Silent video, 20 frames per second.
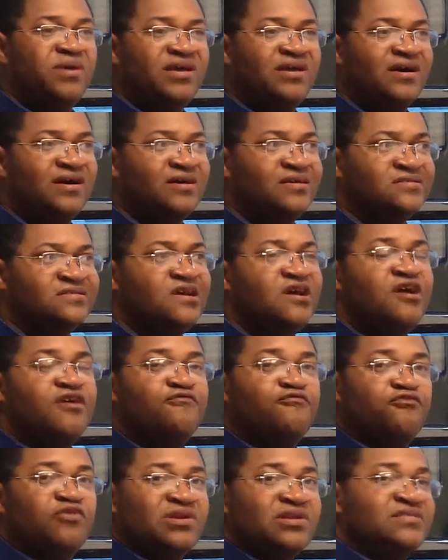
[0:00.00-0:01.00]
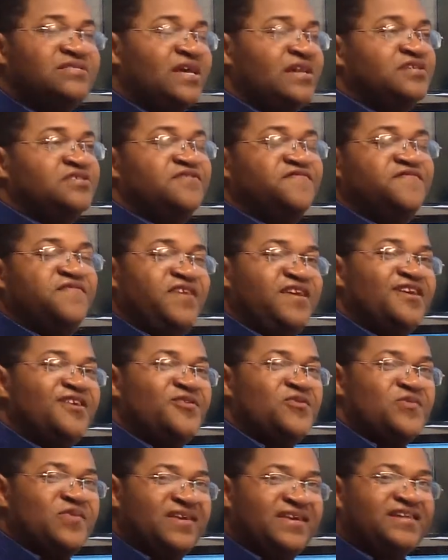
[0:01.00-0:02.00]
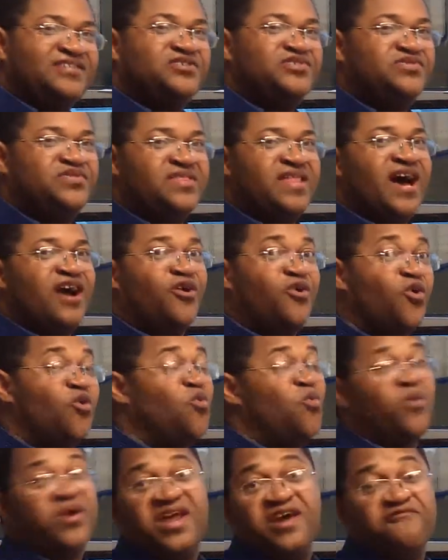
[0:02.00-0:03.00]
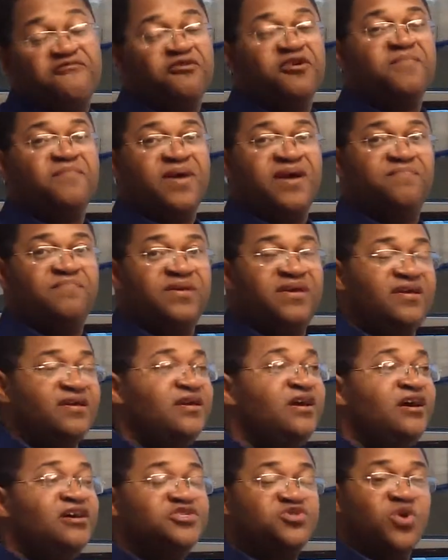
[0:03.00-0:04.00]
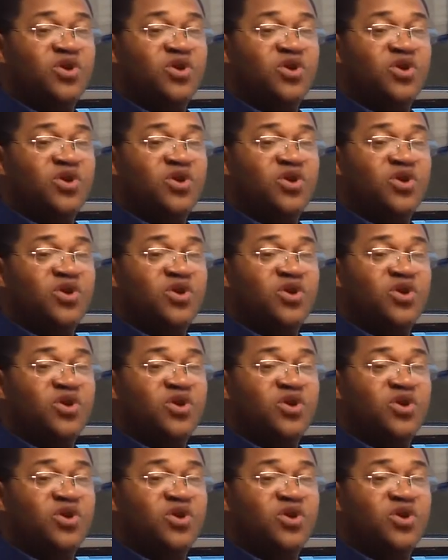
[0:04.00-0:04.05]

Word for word: Because real estate is a vehicle to get you to that goal, whatever it may be.